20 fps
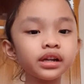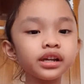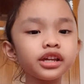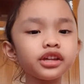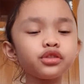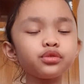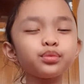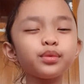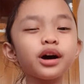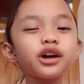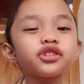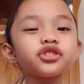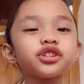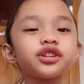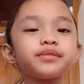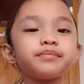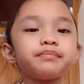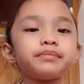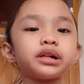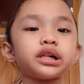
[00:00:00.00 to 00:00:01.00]
It watched
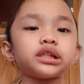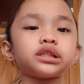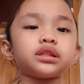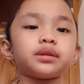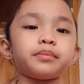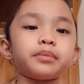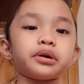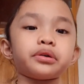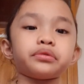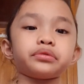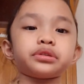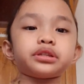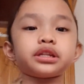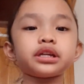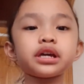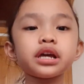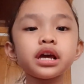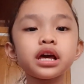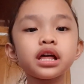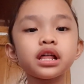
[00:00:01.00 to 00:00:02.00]
him build the boat.
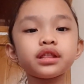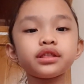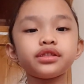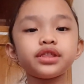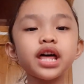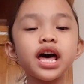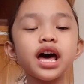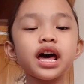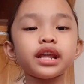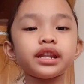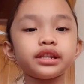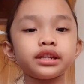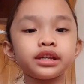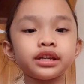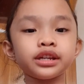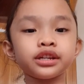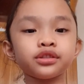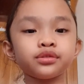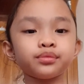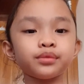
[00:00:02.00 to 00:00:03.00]
Then
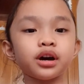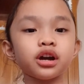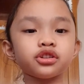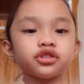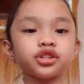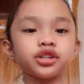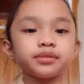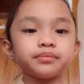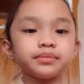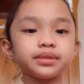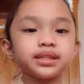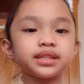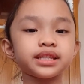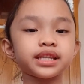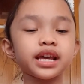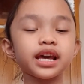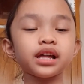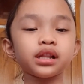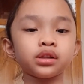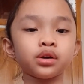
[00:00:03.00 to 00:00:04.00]
it watched him
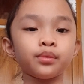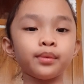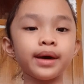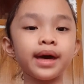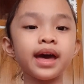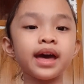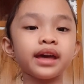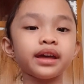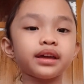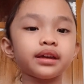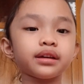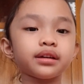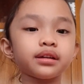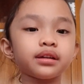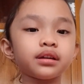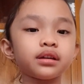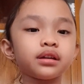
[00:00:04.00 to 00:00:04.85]
sail away.